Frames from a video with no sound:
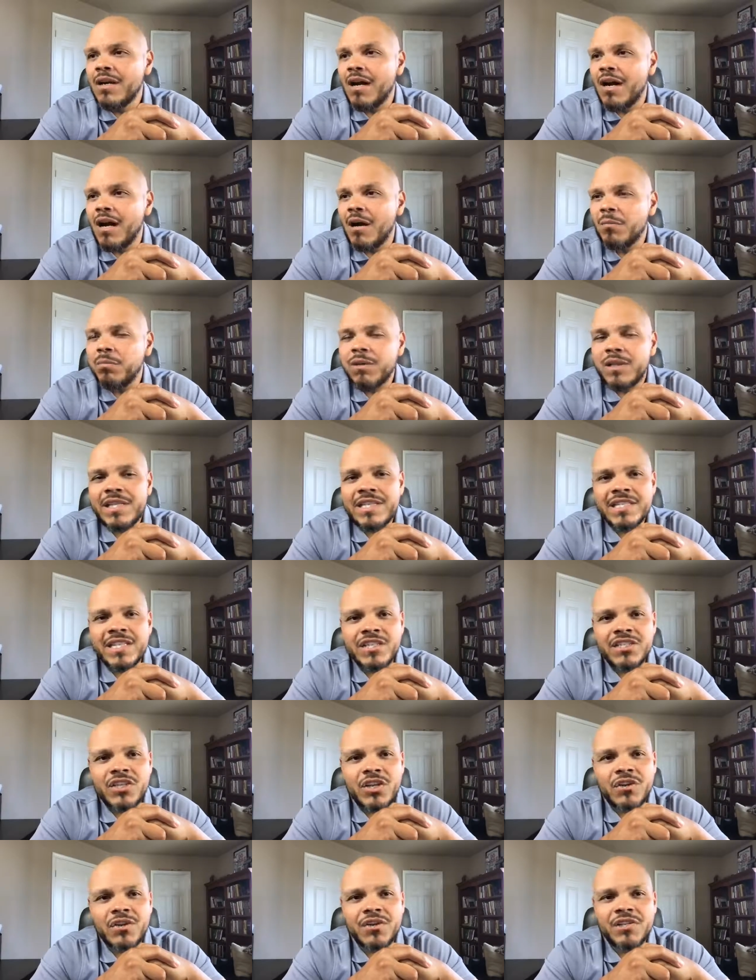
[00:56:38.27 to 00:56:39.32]
Uh, please
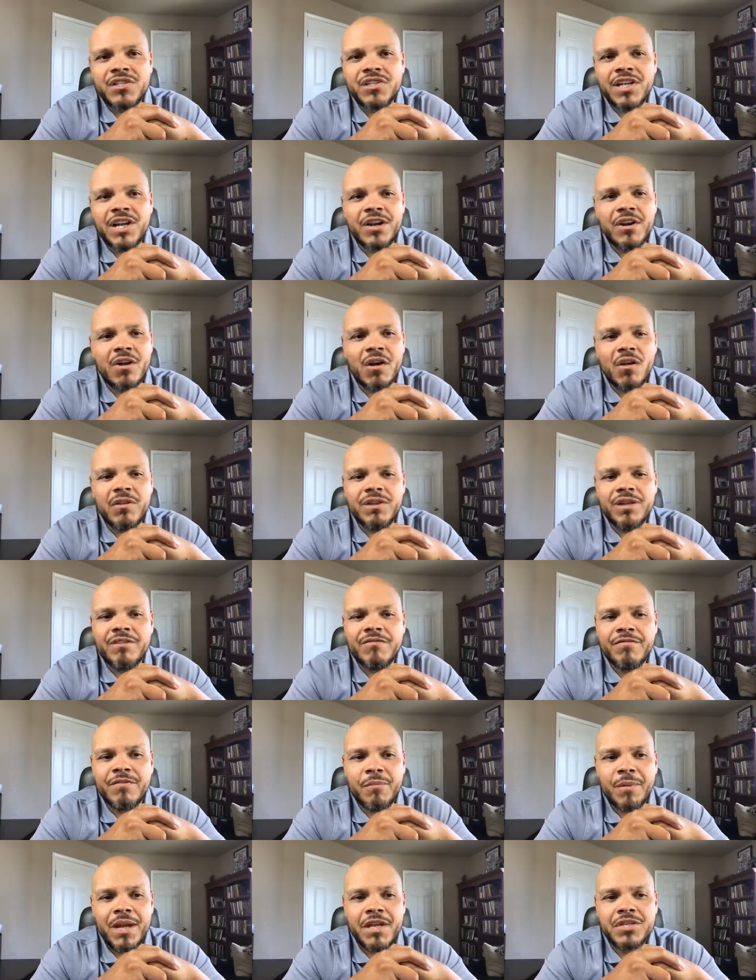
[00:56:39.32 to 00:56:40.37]
continue to share all the
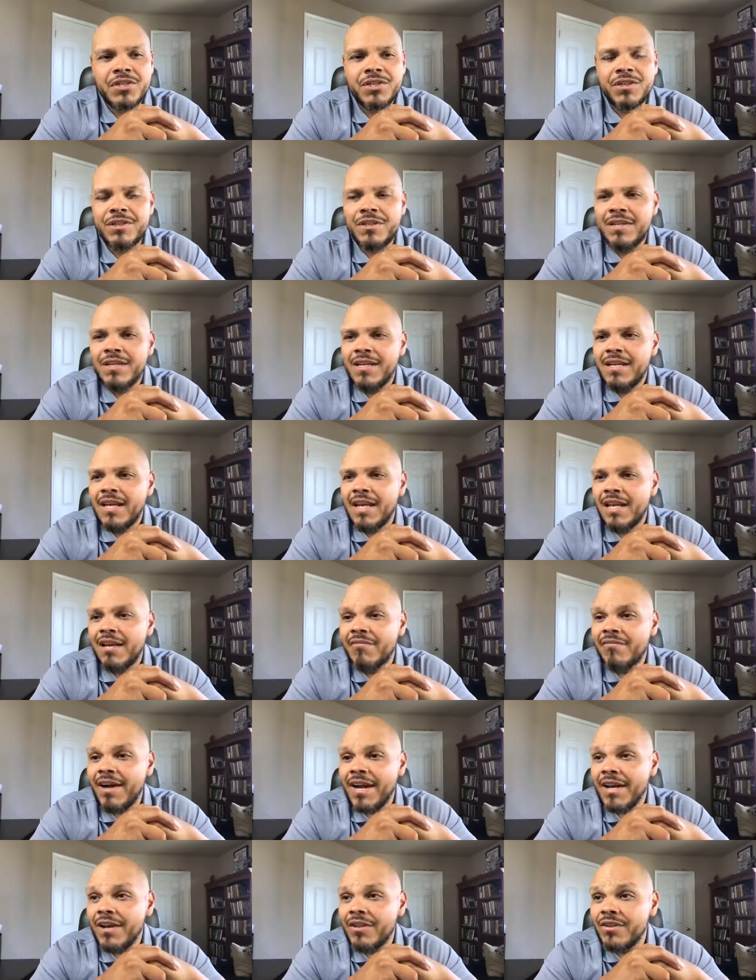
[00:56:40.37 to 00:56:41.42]
information and
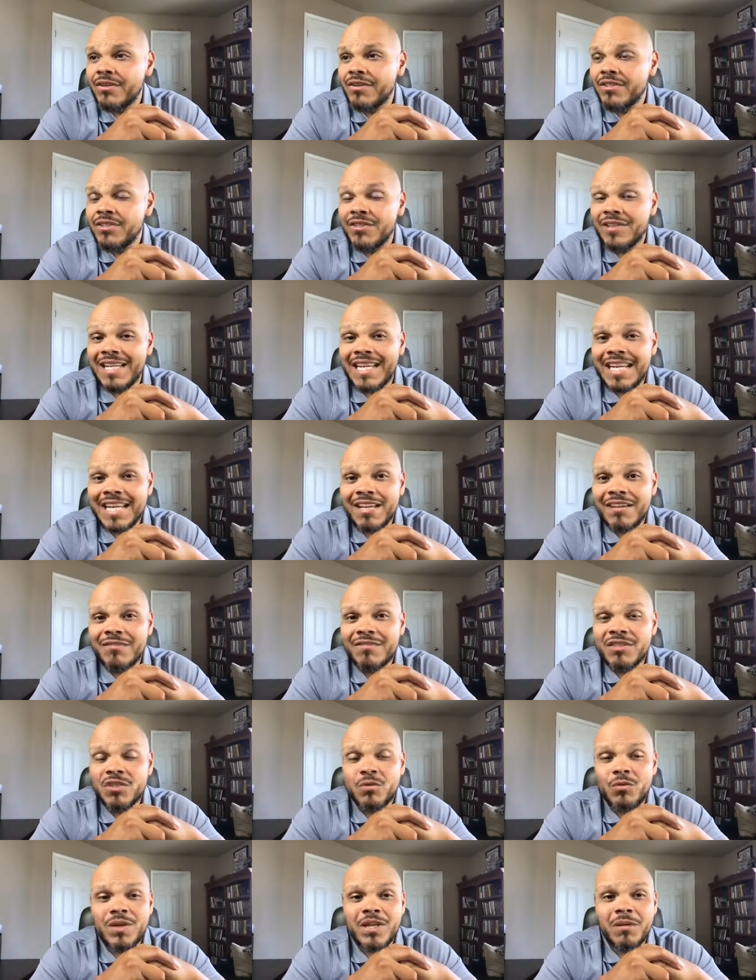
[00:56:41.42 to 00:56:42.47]
invite others to give
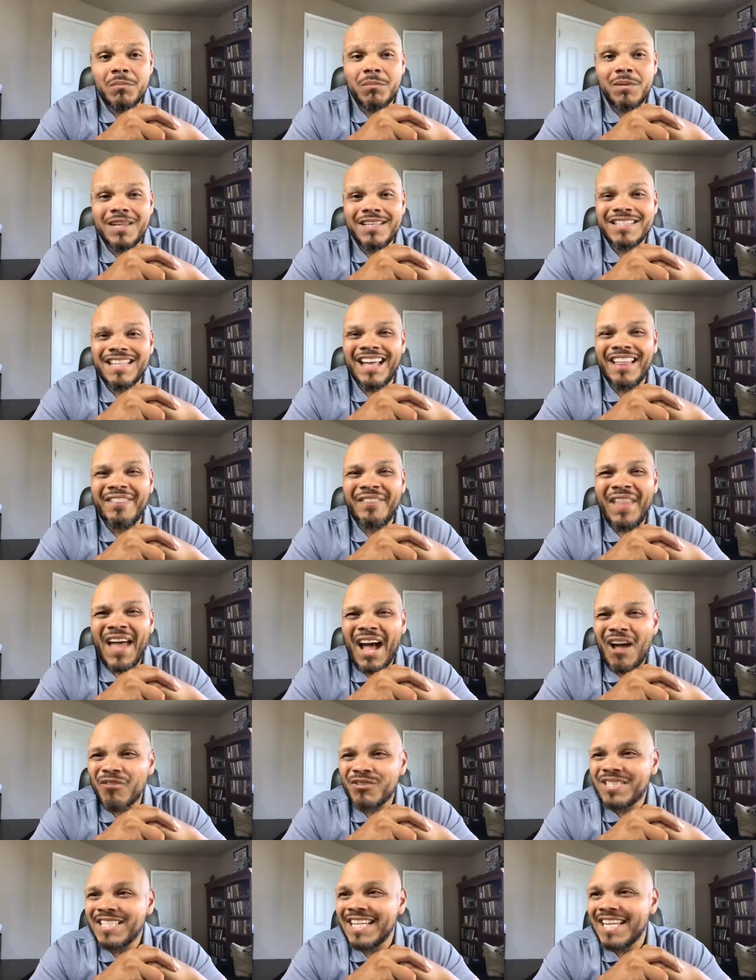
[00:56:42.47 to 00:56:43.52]
so we can bless a
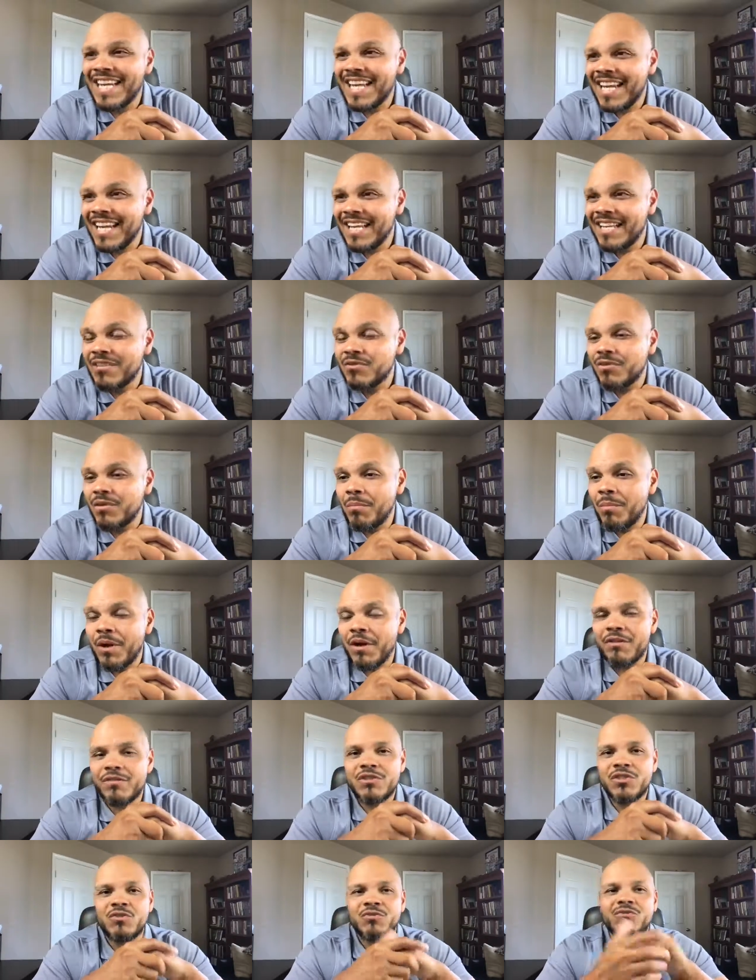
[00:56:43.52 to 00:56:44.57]
thousand kids with a
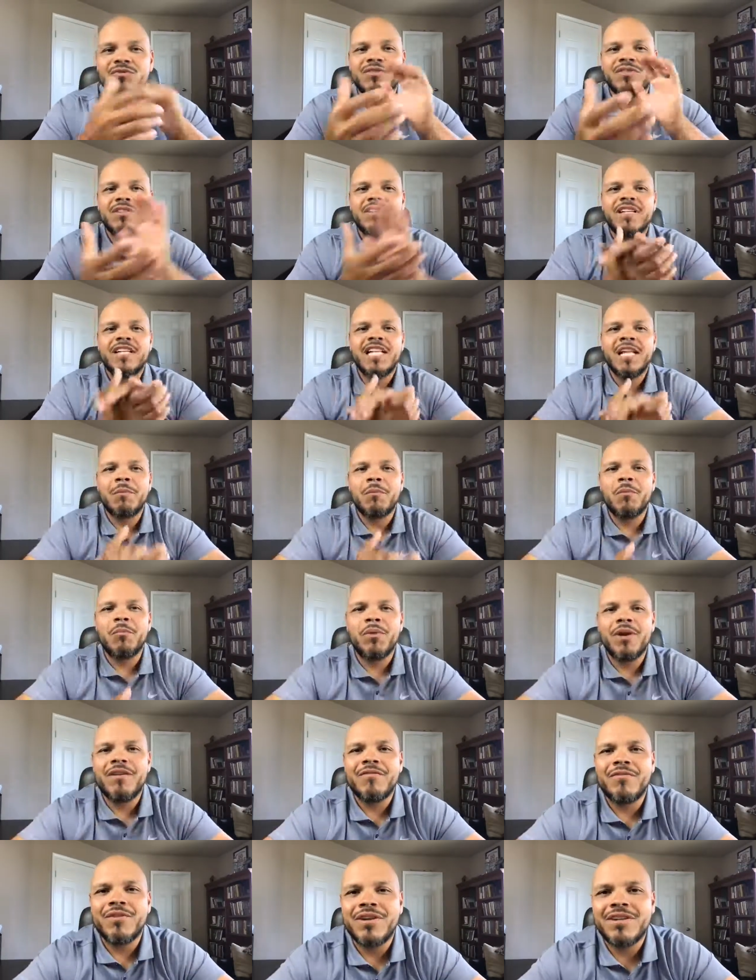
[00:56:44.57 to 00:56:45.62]
pair of shoes. Let me
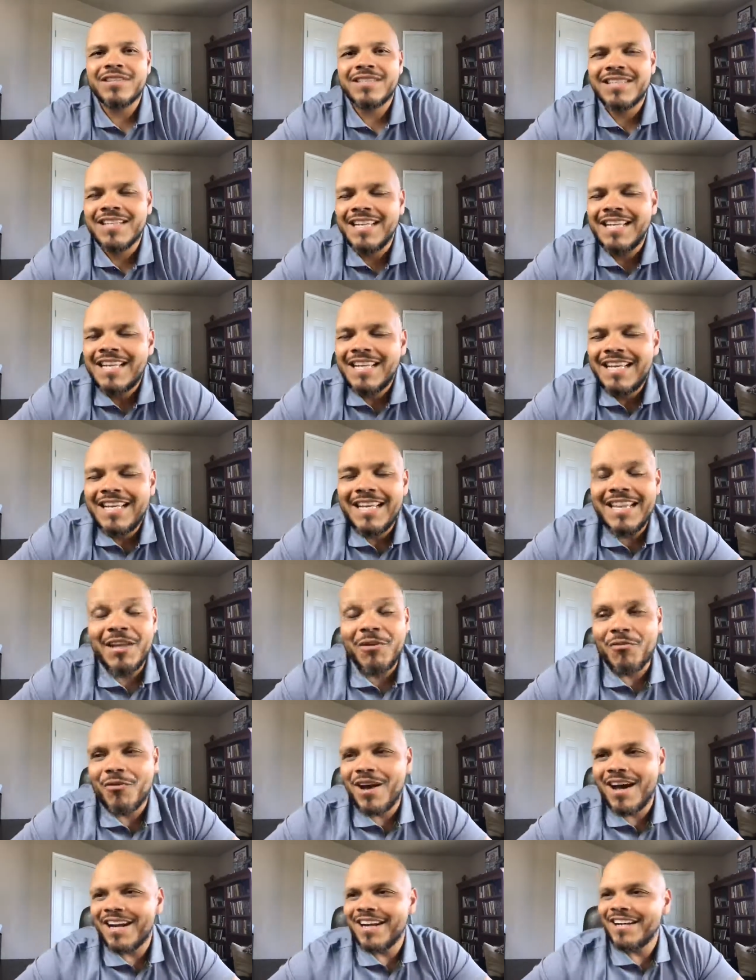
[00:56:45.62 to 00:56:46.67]
pray for us, and then
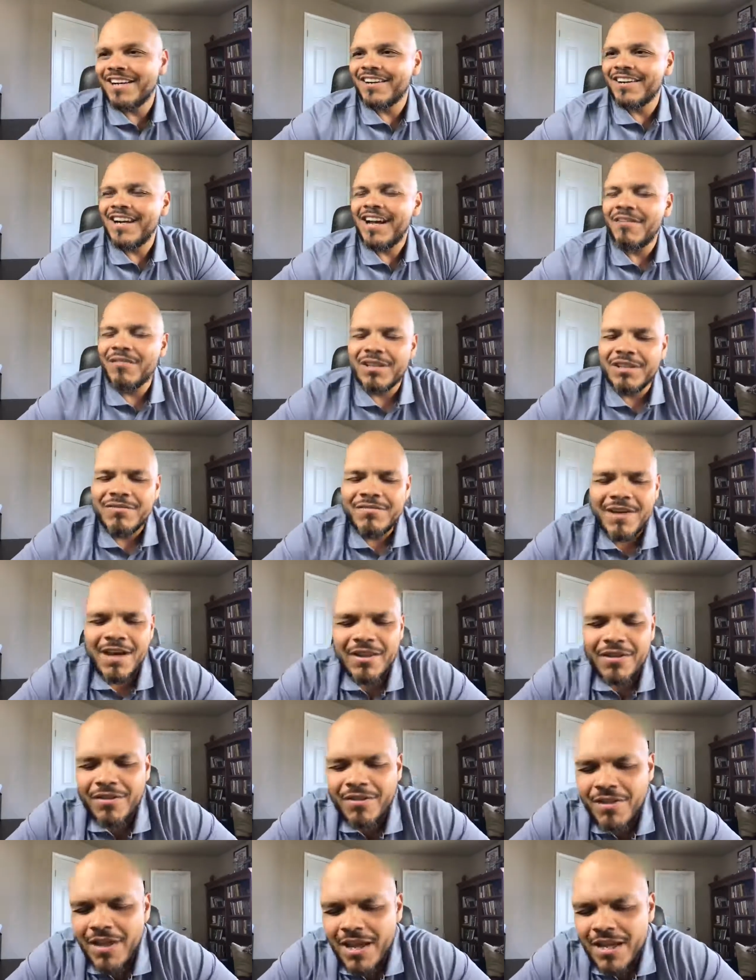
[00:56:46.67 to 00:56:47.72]
we're out of here. Heavenly
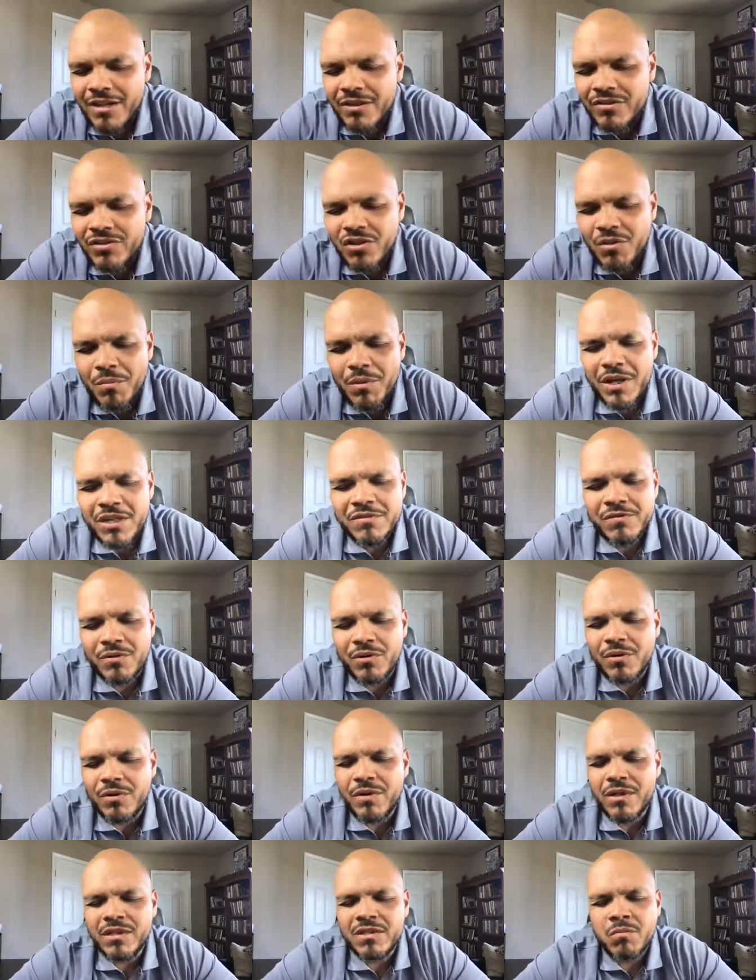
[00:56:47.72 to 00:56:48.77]
Father, thank you so much
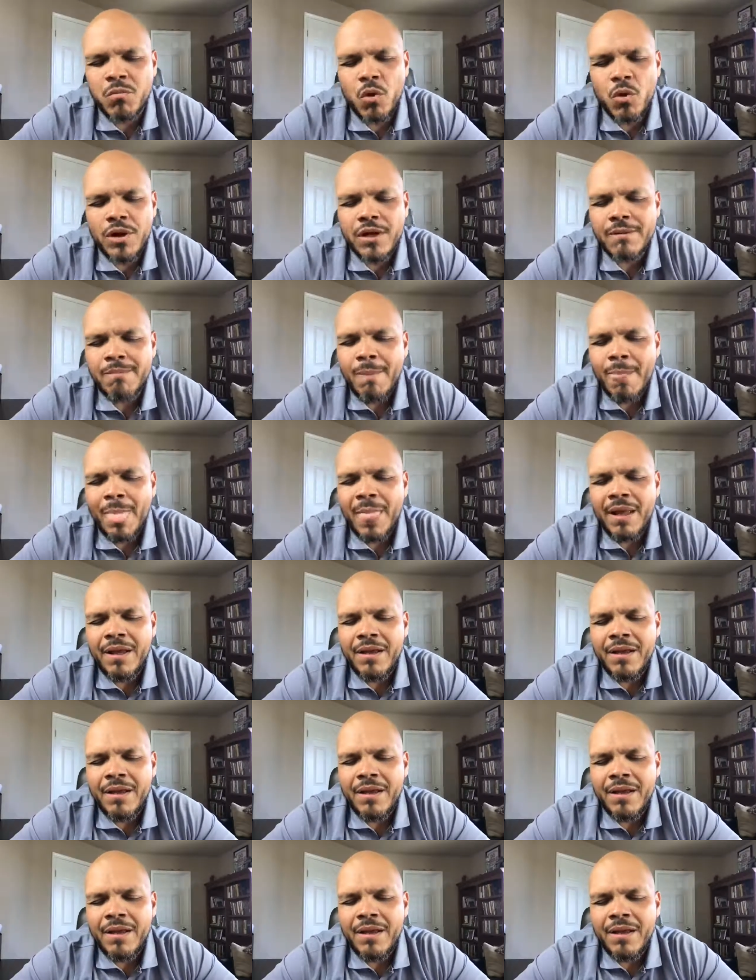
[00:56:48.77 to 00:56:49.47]
for this morning.